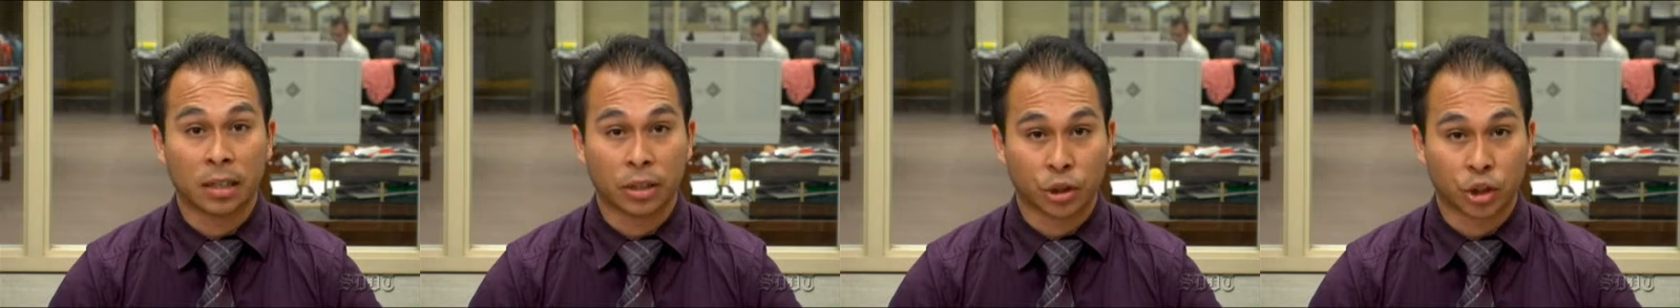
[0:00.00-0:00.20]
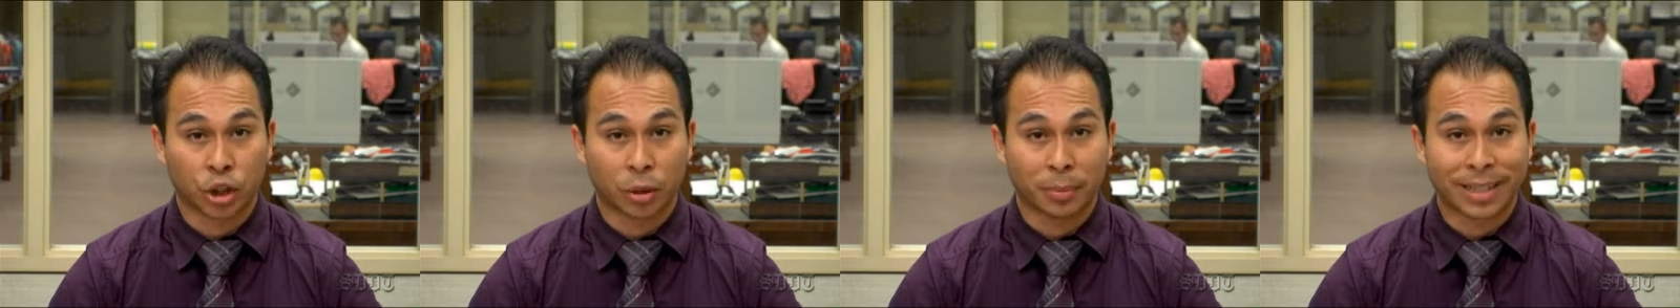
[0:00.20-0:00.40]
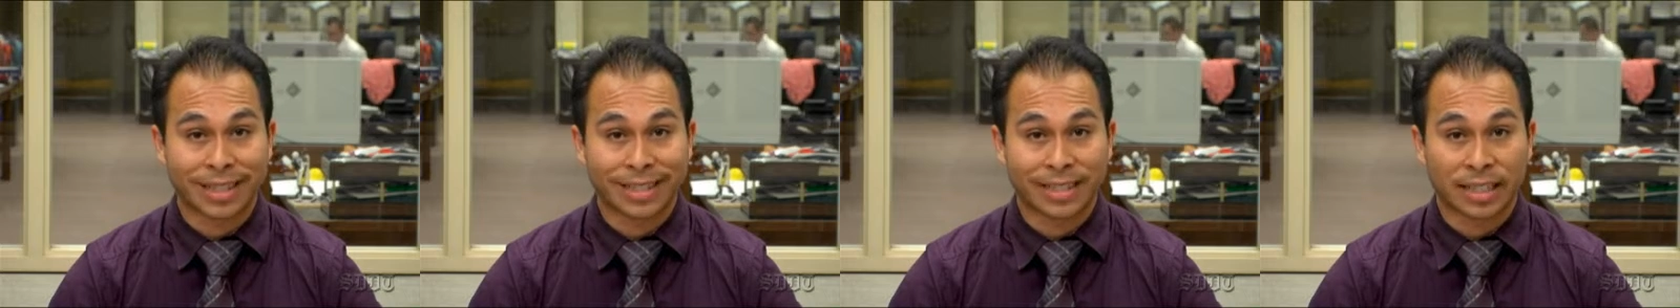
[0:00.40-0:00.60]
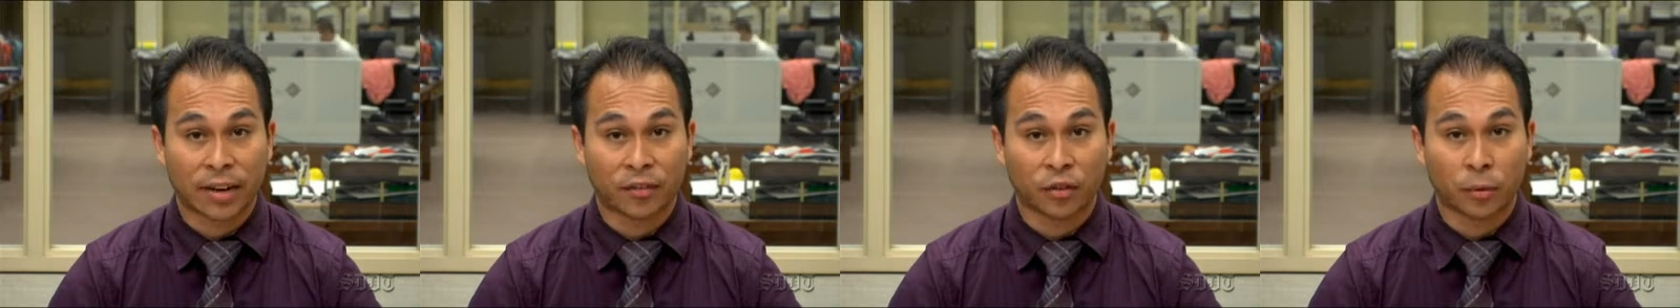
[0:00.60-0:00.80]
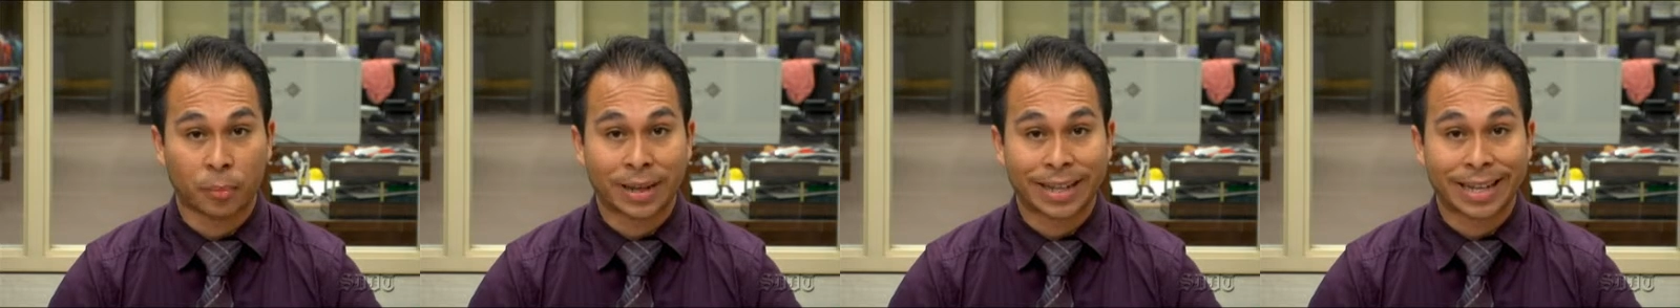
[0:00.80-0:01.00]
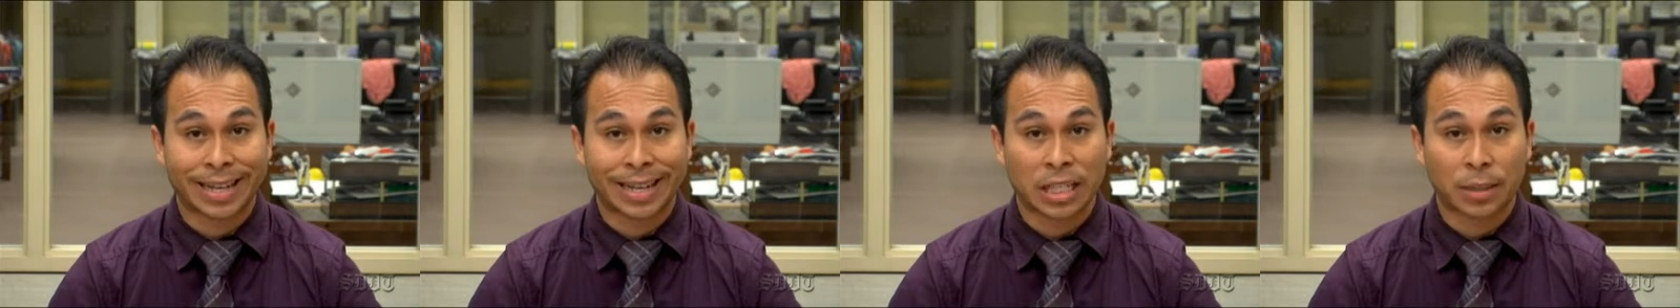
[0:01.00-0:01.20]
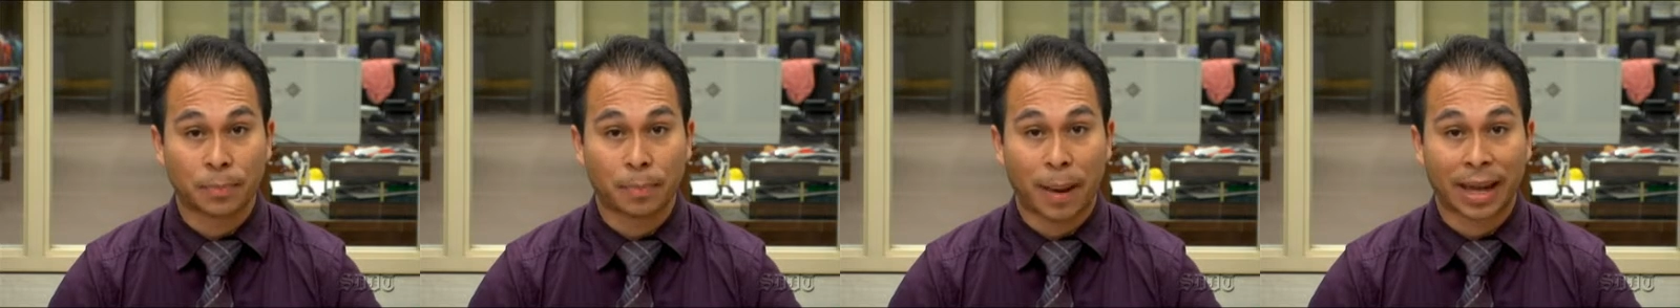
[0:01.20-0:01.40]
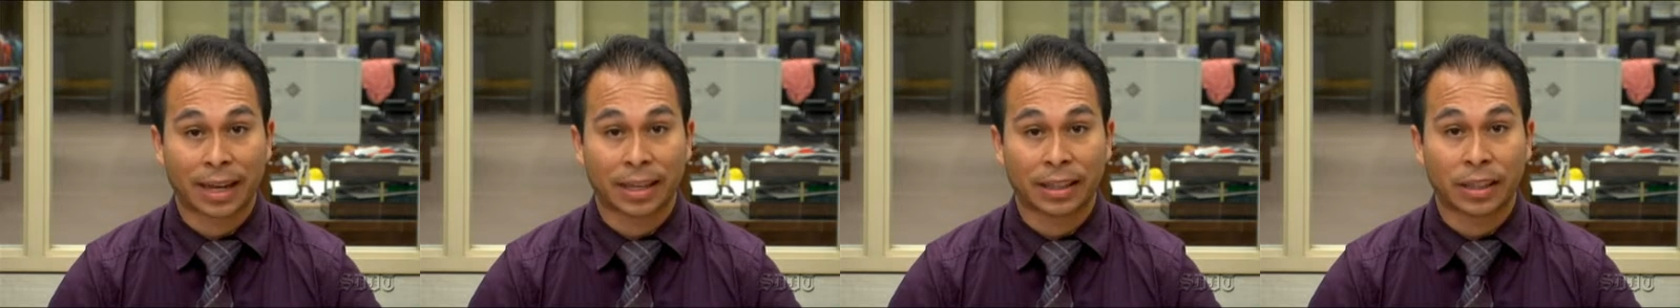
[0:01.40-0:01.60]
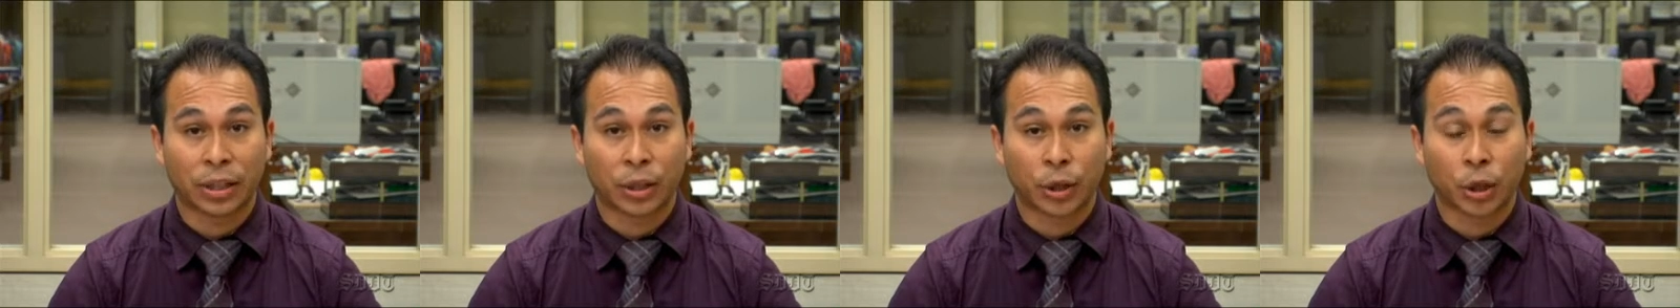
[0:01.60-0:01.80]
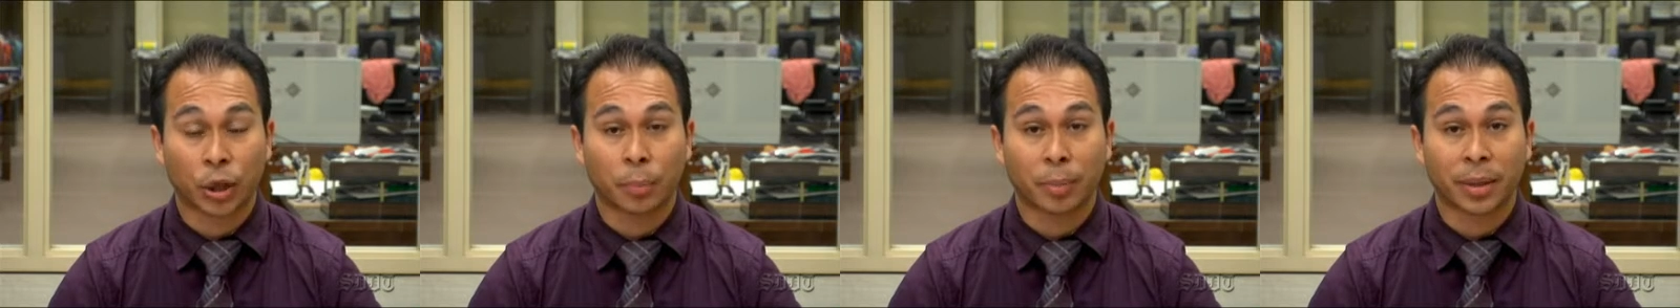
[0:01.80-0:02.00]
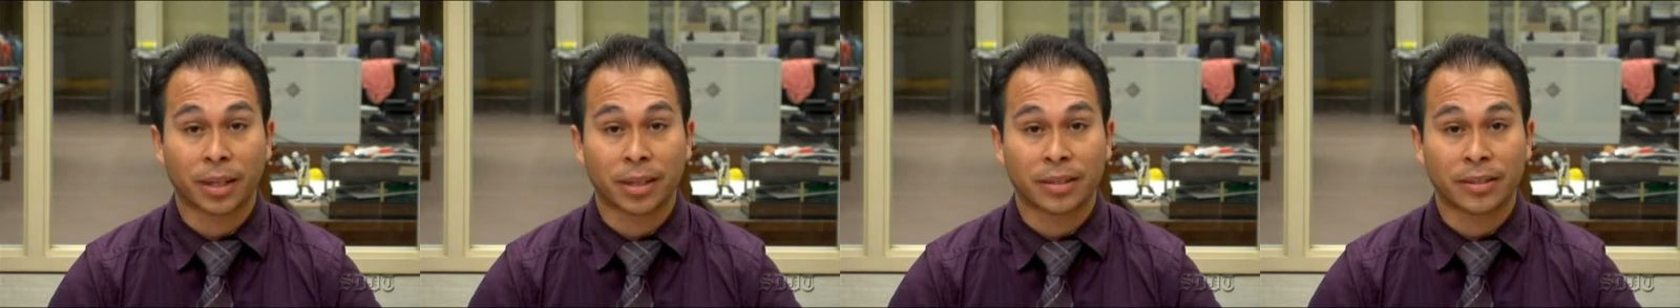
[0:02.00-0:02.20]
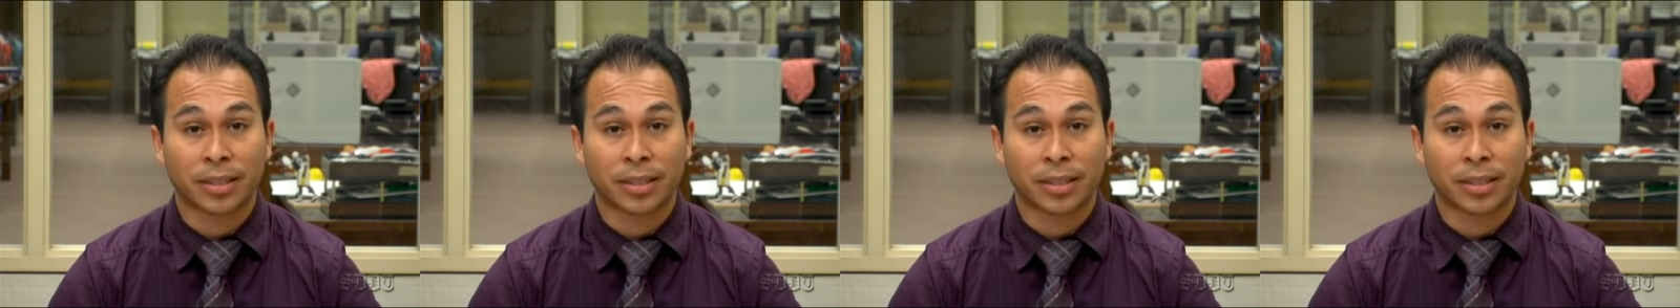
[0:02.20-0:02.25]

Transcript: Germany's government is backing the European